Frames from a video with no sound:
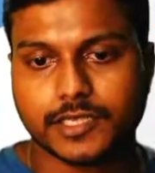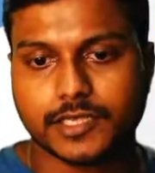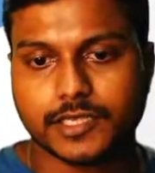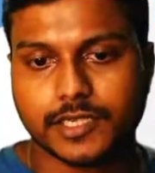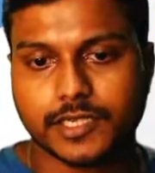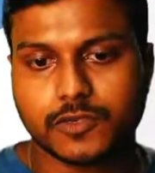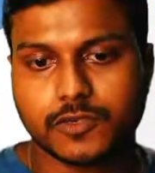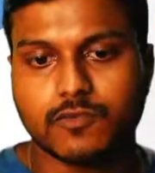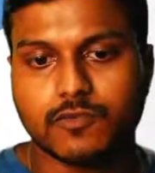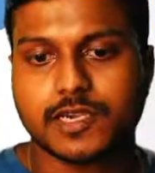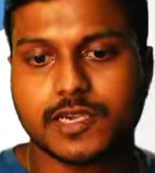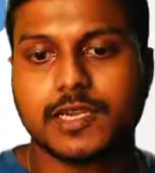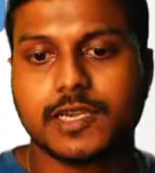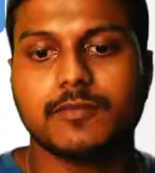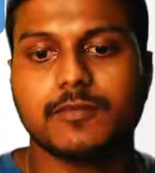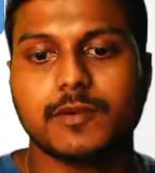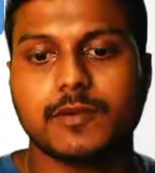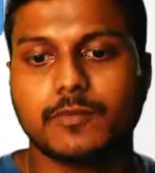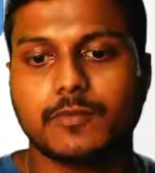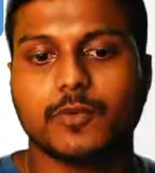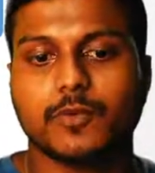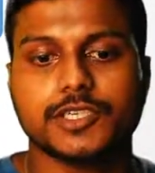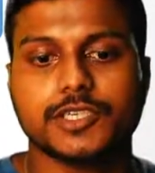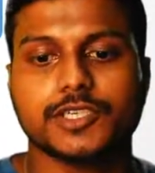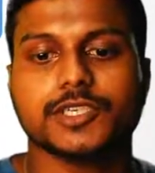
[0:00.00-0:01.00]
whatever
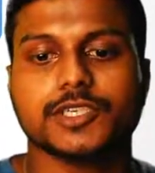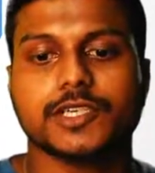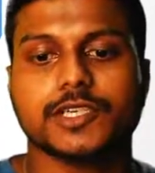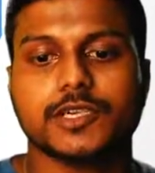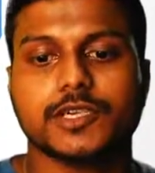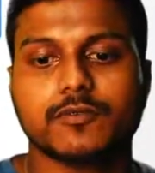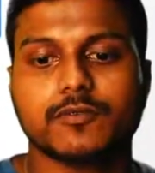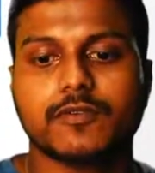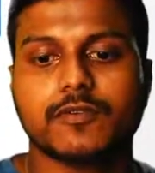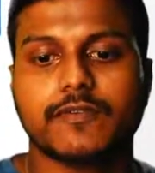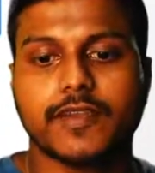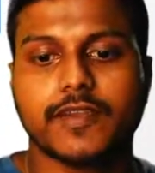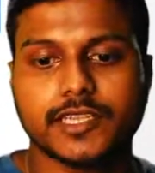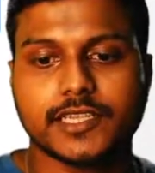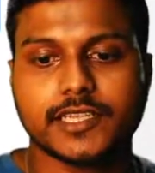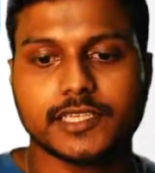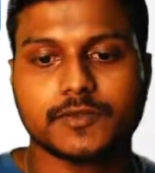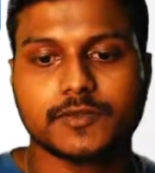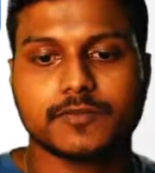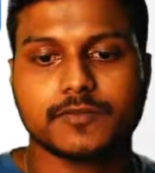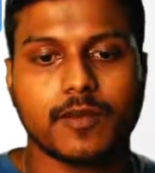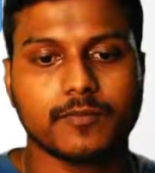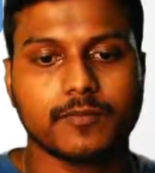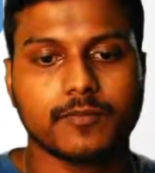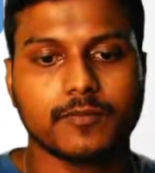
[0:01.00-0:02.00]
position it would fetch
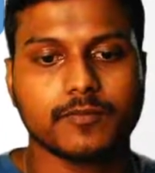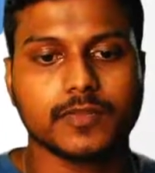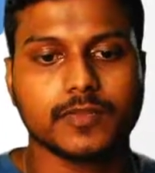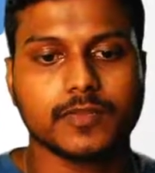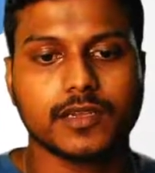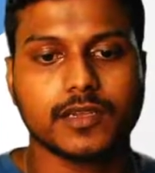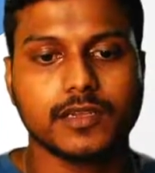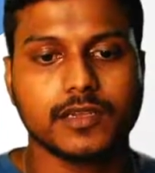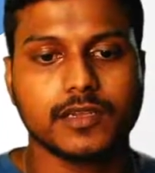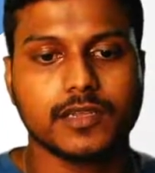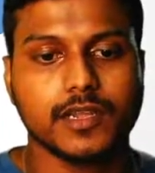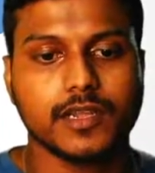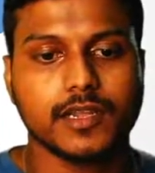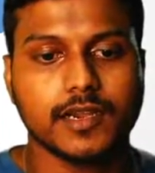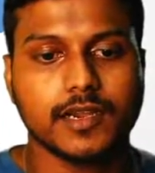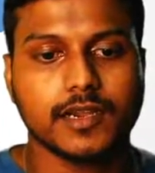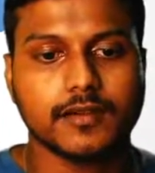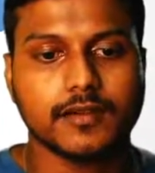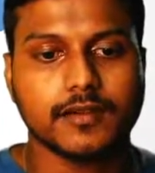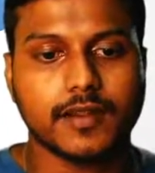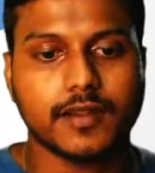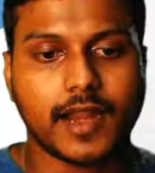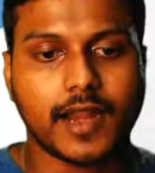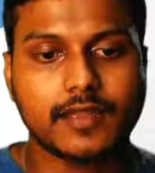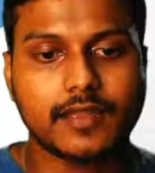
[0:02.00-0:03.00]
from the
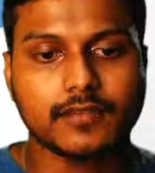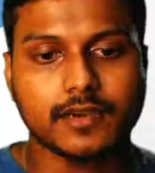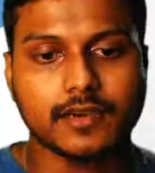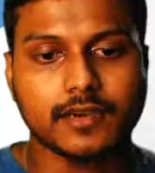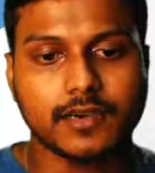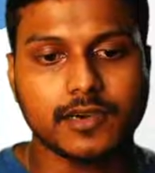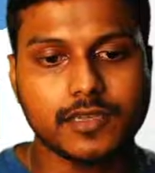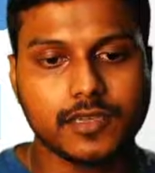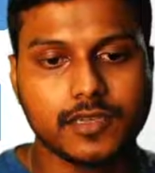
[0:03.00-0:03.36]
driver.